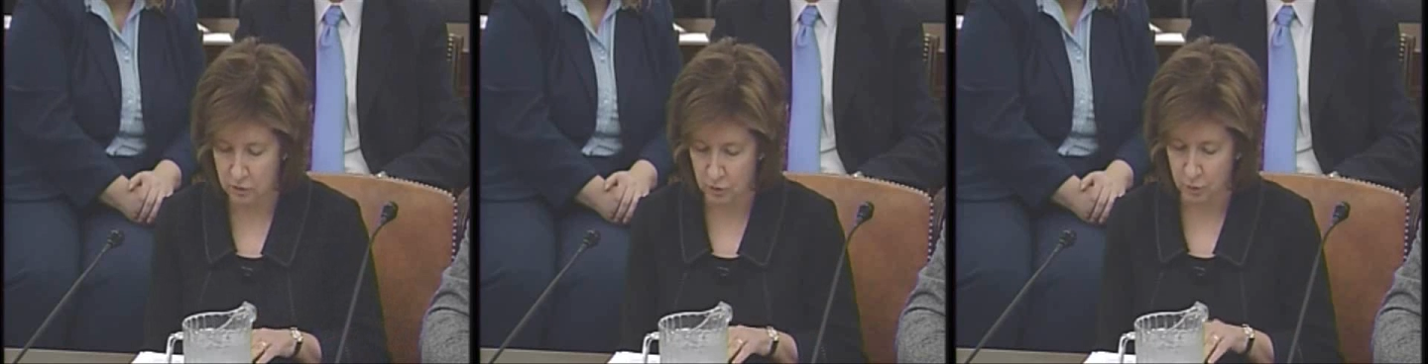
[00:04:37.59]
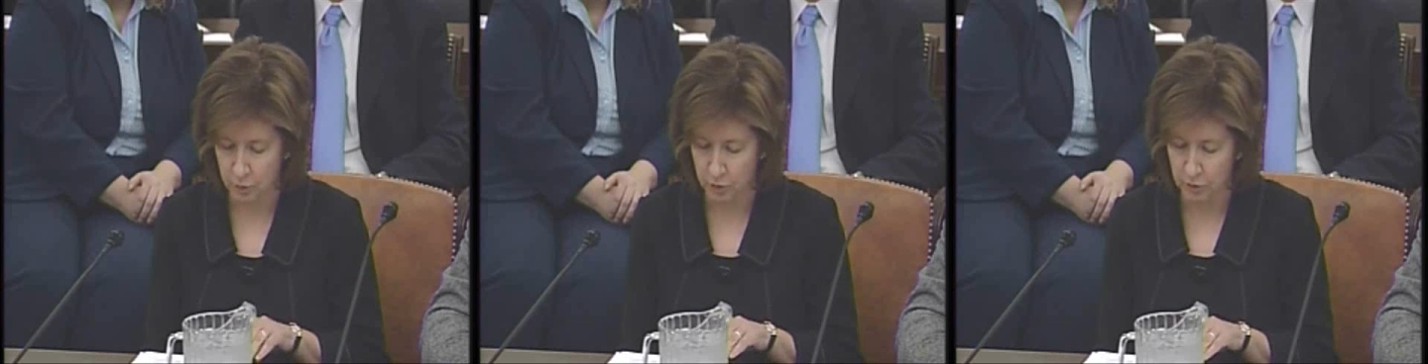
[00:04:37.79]

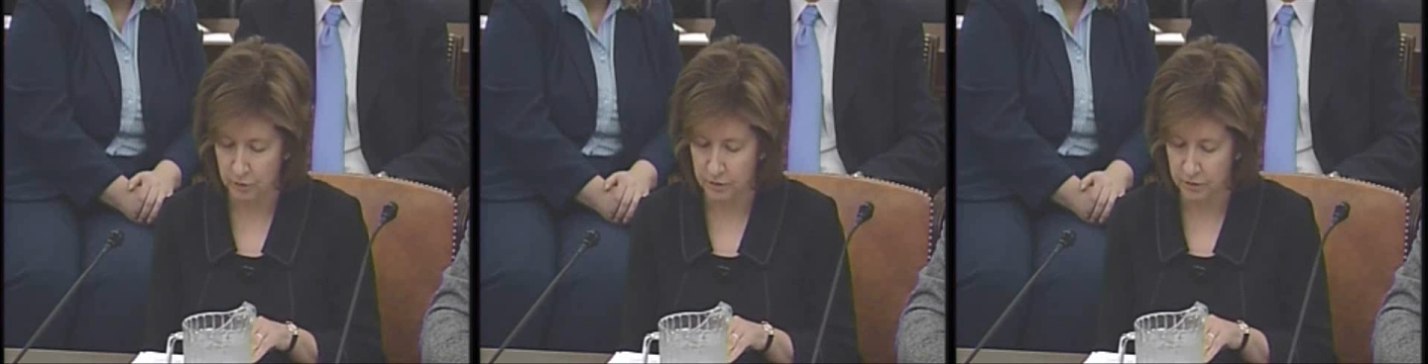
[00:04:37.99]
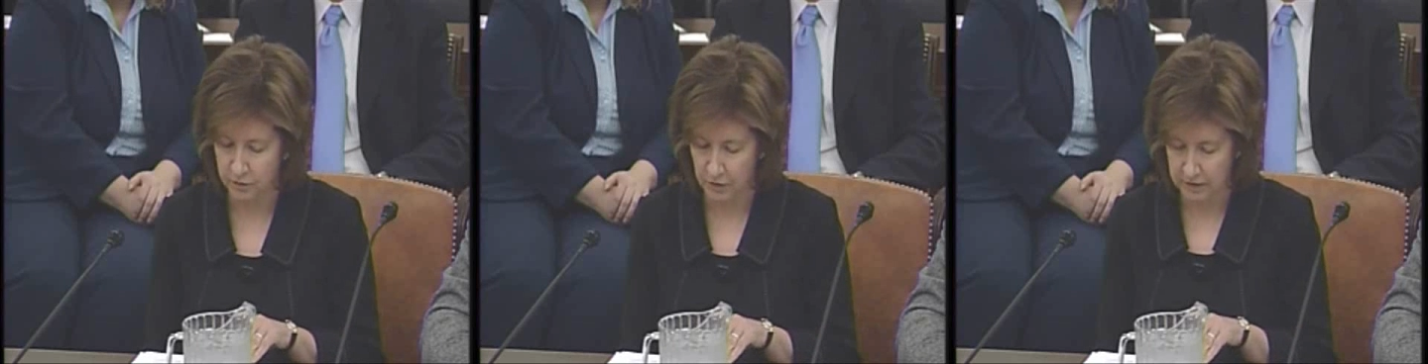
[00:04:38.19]
to
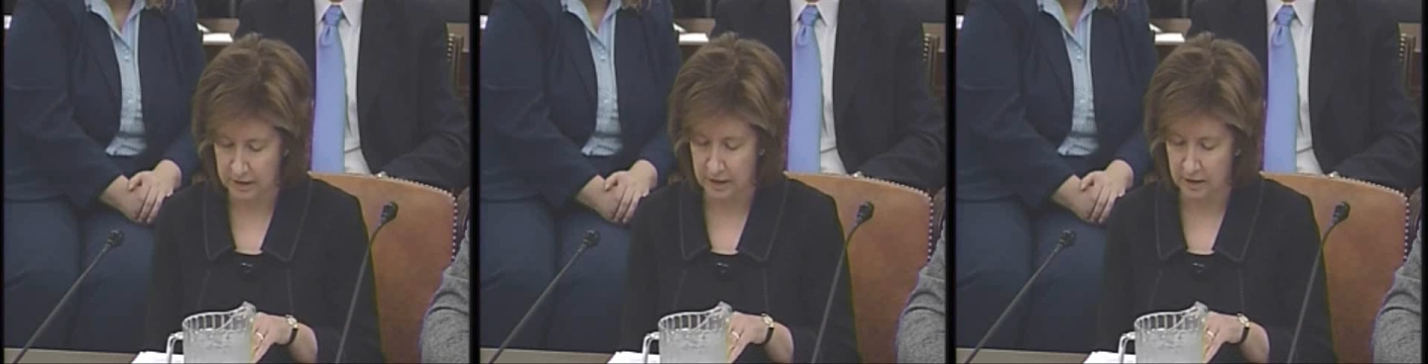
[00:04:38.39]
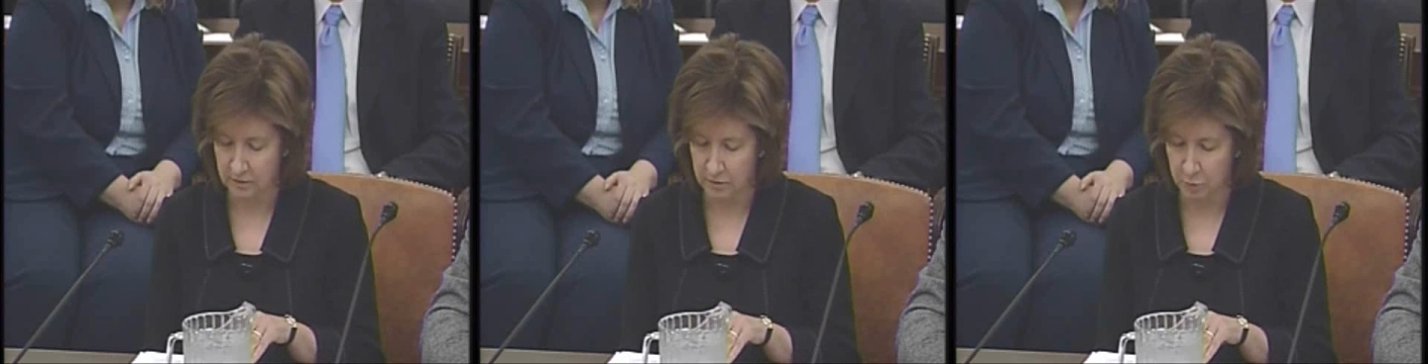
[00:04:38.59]
improve the front
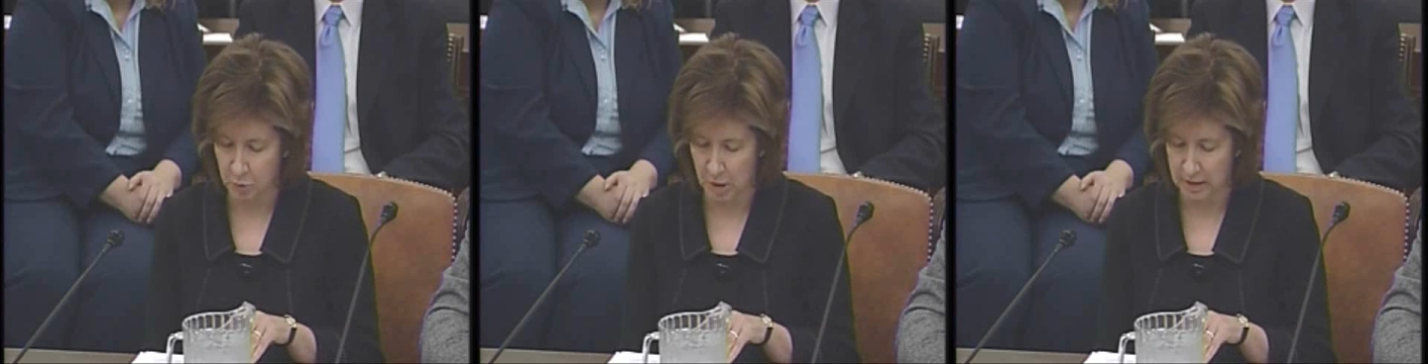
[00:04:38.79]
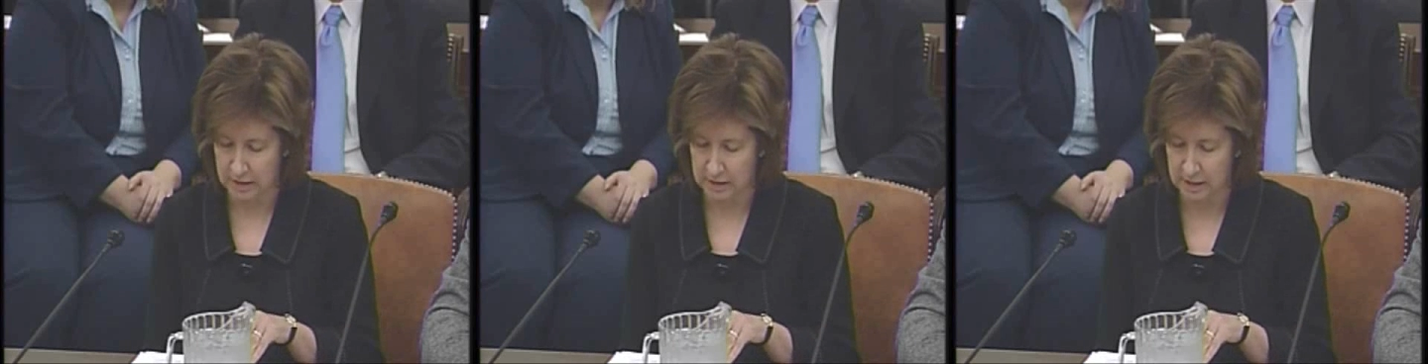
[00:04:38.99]
end of the
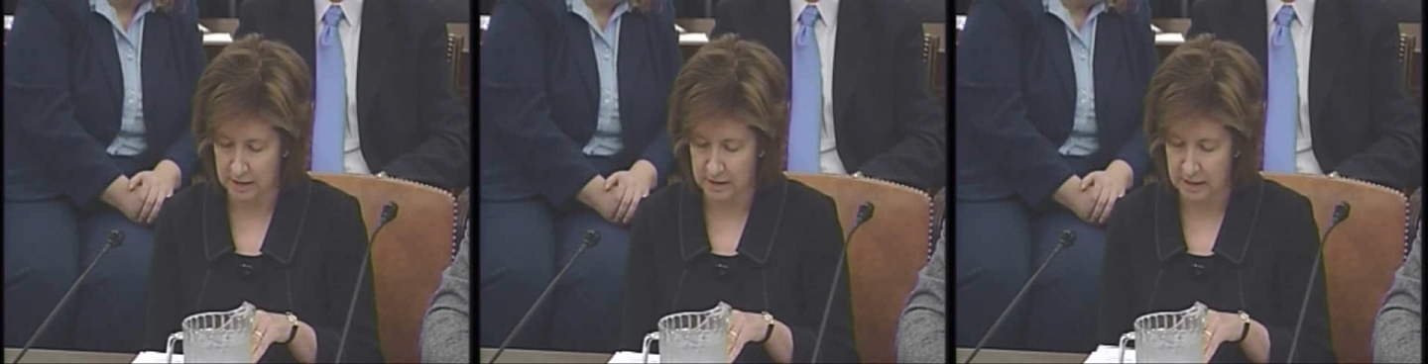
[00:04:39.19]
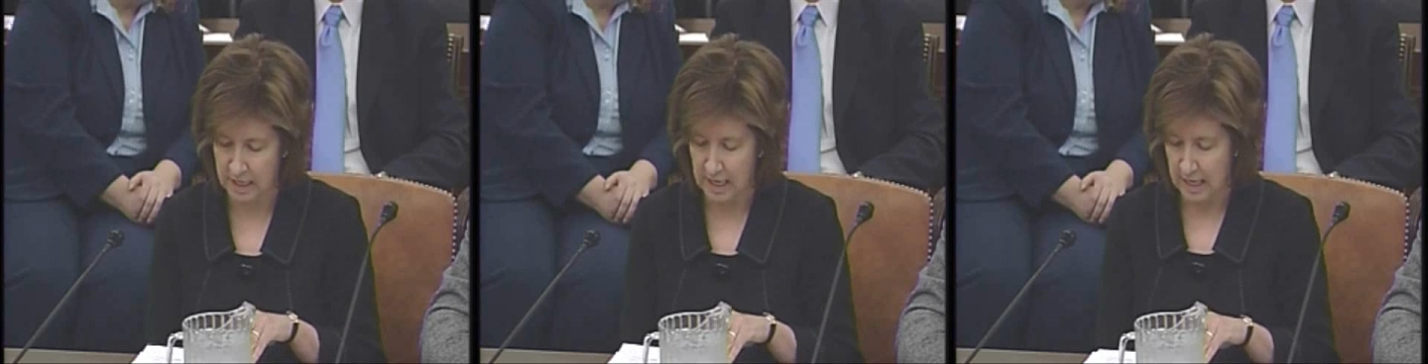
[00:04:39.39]

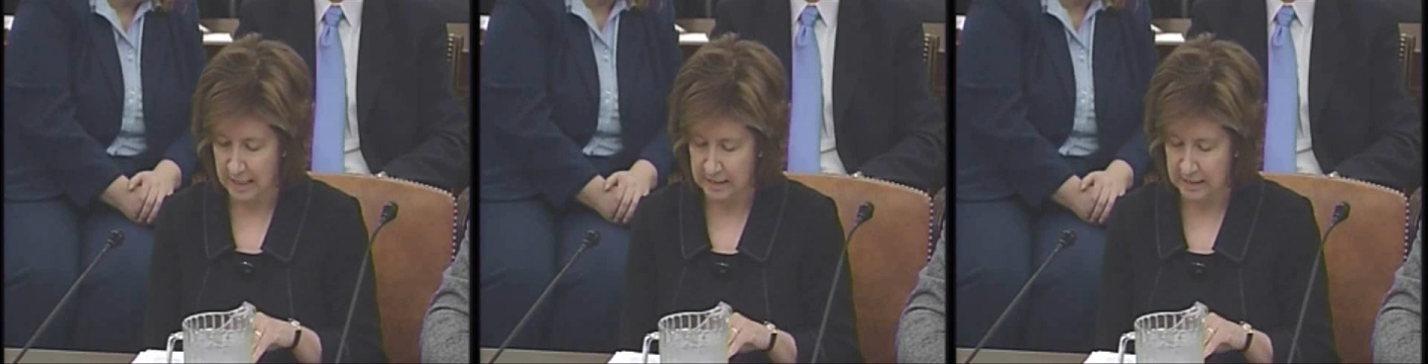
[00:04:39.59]
process,